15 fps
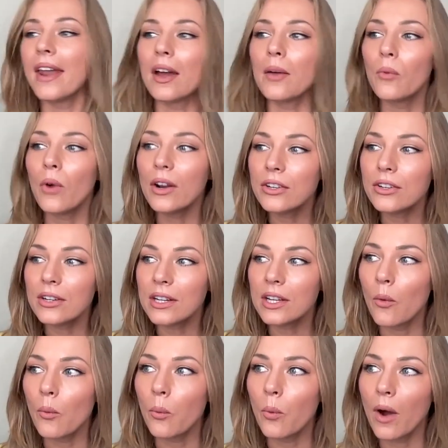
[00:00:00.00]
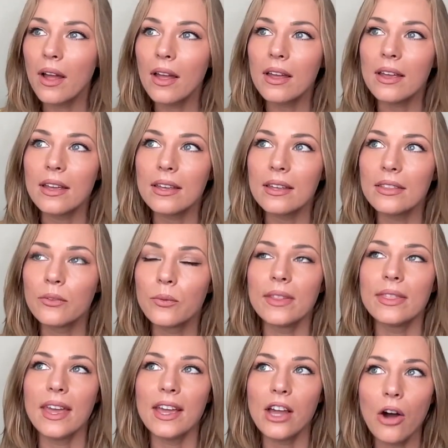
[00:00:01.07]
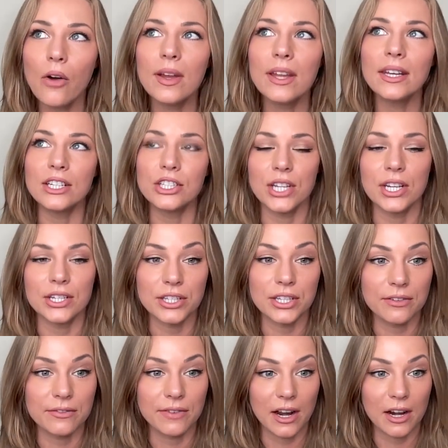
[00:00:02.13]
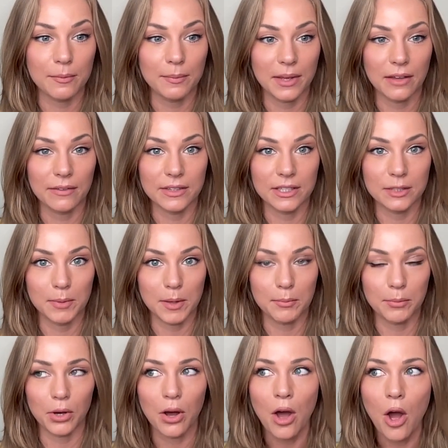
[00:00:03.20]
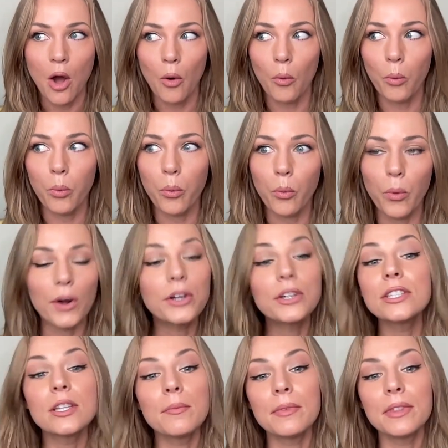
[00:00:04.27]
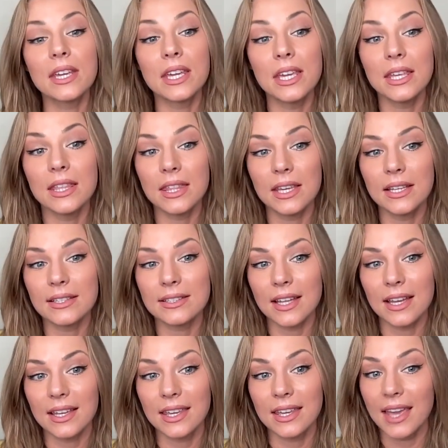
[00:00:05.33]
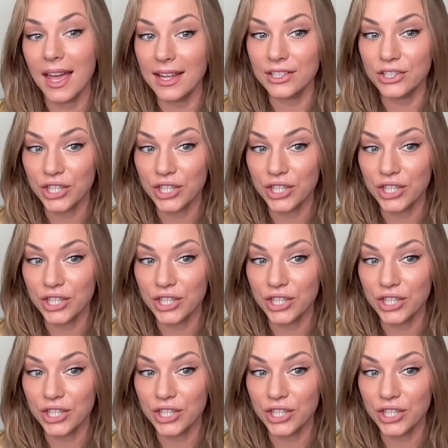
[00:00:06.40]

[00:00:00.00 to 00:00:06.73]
And I'm wondering when they go in and change the environment of these people, what are some of the key things that get